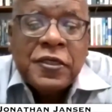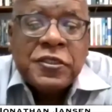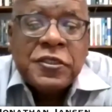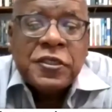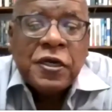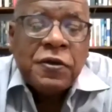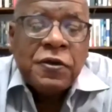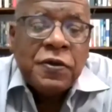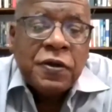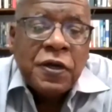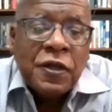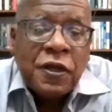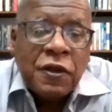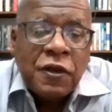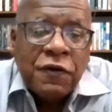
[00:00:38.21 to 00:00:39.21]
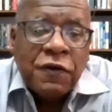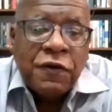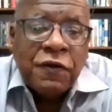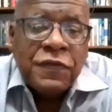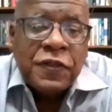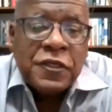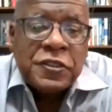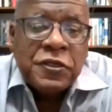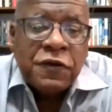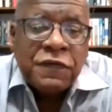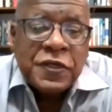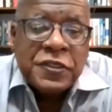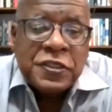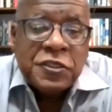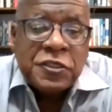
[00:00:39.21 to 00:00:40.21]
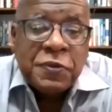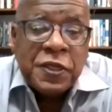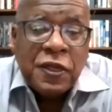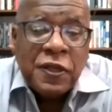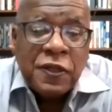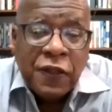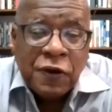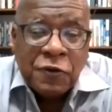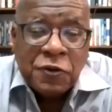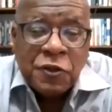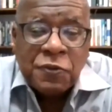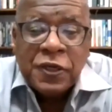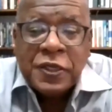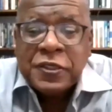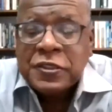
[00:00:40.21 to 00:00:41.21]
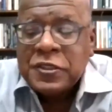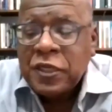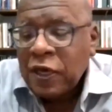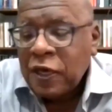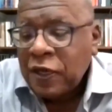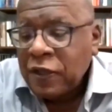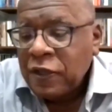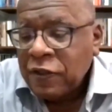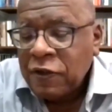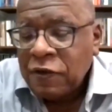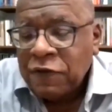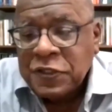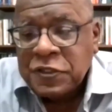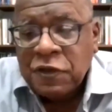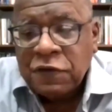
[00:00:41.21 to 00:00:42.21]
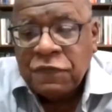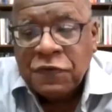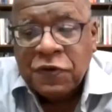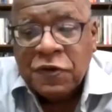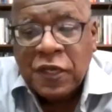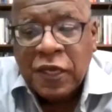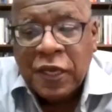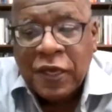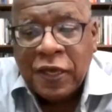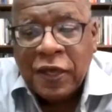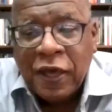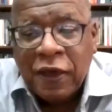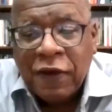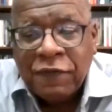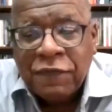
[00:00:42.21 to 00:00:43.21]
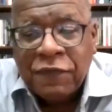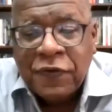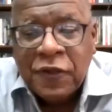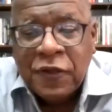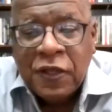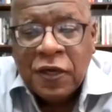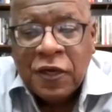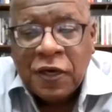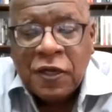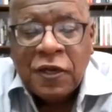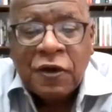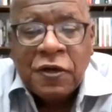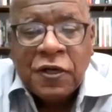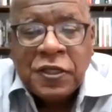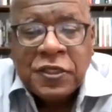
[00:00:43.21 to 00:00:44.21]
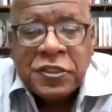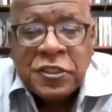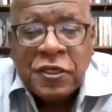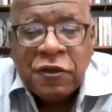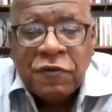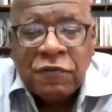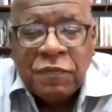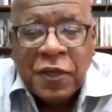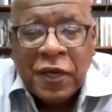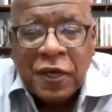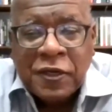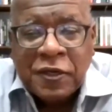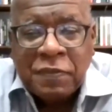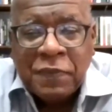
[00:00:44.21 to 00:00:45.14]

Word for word: So, a lot of these universities, particularly the older ones like University of Fort Hare, have a long history of being